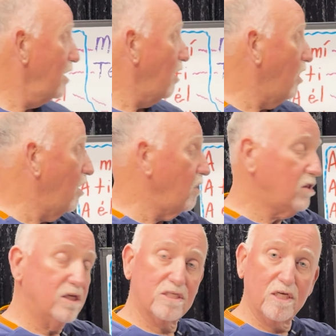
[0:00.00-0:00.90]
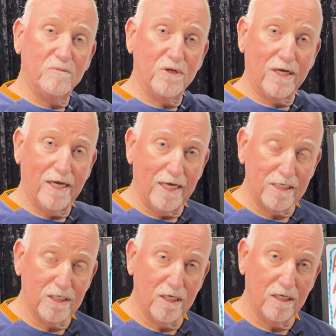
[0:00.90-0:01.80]
all this
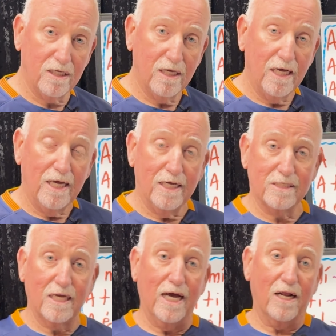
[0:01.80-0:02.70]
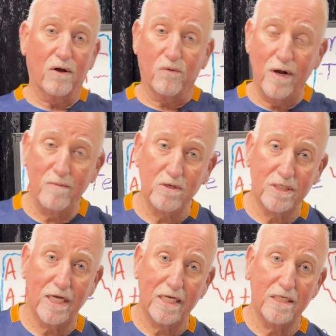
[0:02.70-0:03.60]
communication. It's got a grammar
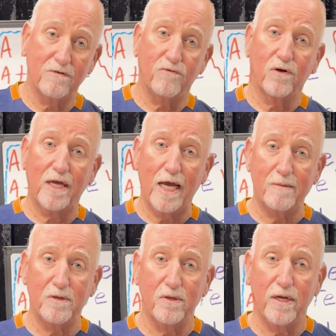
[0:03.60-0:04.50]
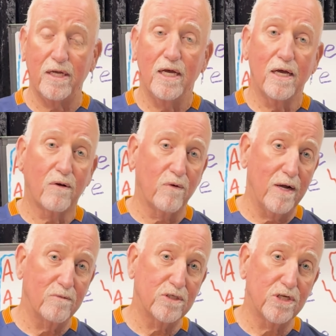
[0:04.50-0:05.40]
section, vocabulary,
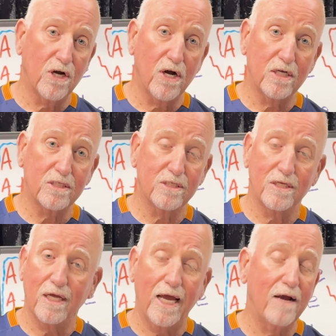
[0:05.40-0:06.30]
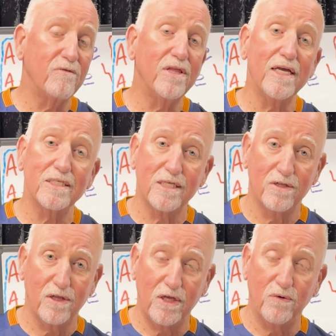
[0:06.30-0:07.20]
grammar charts. Everything is in
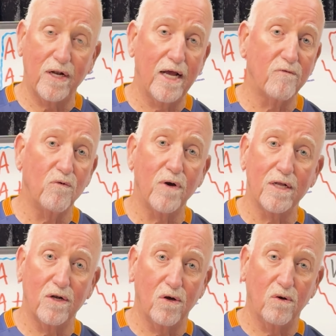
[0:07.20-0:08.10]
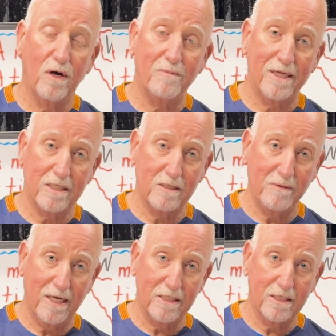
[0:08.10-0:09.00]
there that you would ever want to know about the
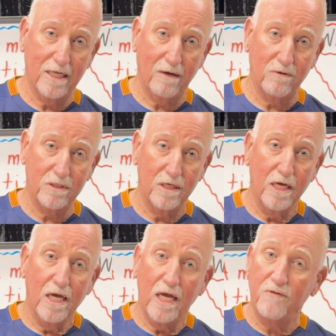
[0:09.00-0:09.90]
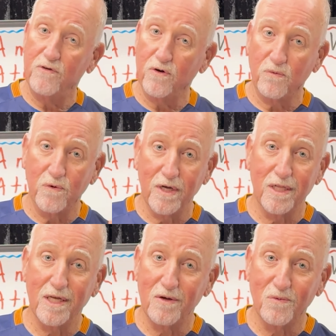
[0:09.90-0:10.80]
Spanish language. If you
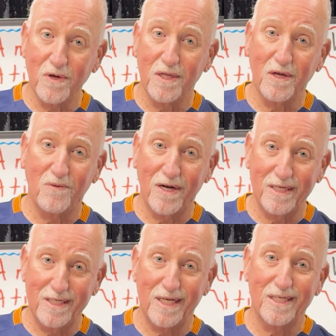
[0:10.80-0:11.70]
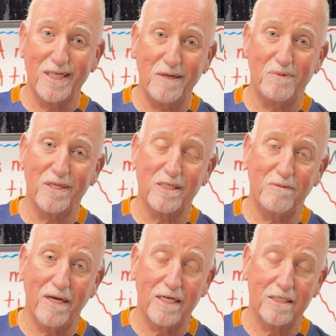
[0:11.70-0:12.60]
really, really want to dig deep into
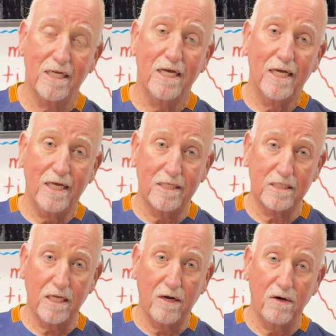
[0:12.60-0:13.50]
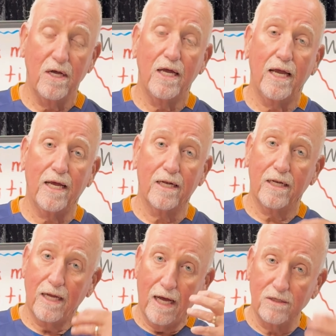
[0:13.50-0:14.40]
Spanish, it's there. And
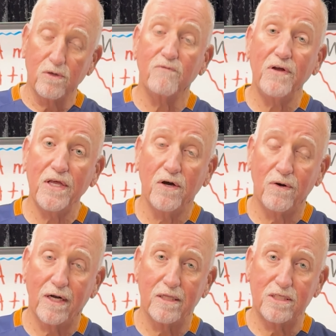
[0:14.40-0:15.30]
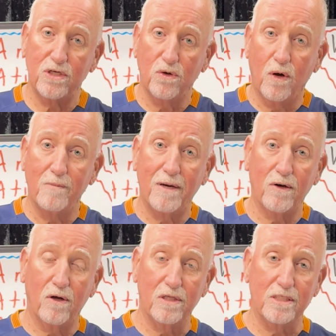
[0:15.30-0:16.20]
I'll do a video and I'll let you know about
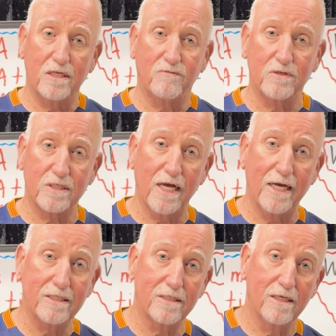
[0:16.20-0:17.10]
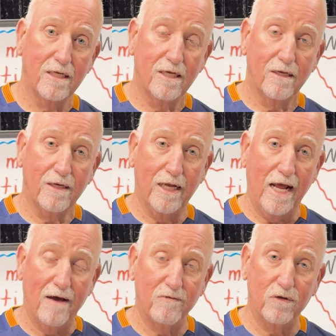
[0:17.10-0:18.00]
all these different sites and
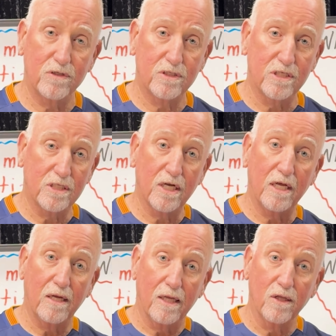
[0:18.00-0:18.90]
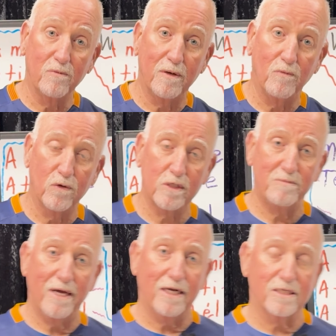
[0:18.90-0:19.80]
avenues to study a little bit more
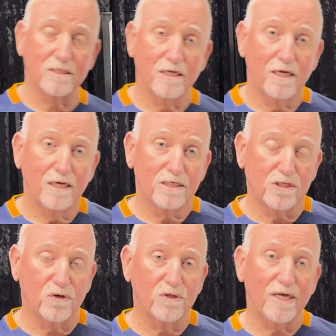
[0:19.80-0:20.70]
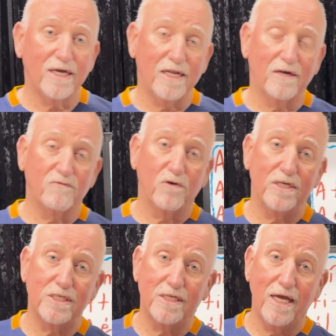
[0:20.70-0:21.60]
Spanish. Certainly getting a
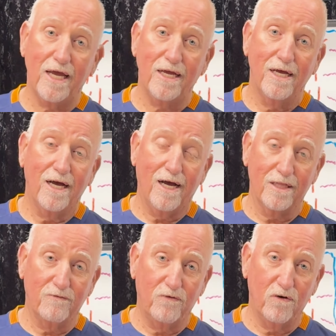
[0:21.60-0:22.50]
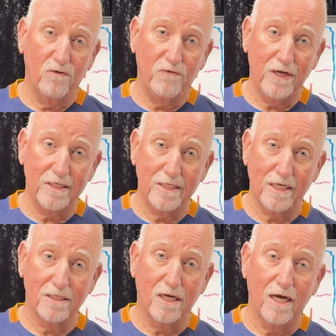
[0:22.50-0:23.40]
phrase a day on the phone via
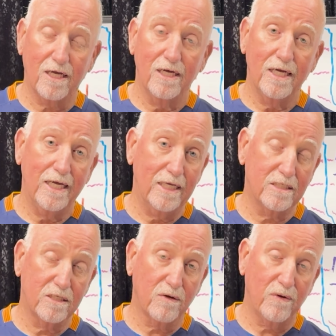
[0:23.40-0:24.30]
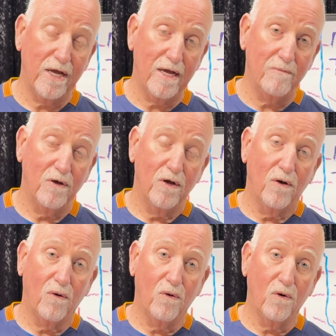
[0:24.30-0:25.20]
TikTok, Instagram,
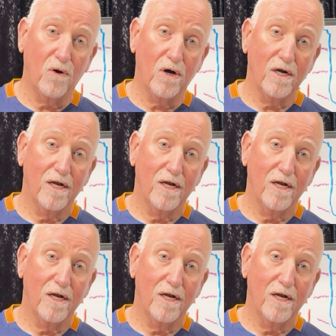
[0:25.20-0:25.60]
or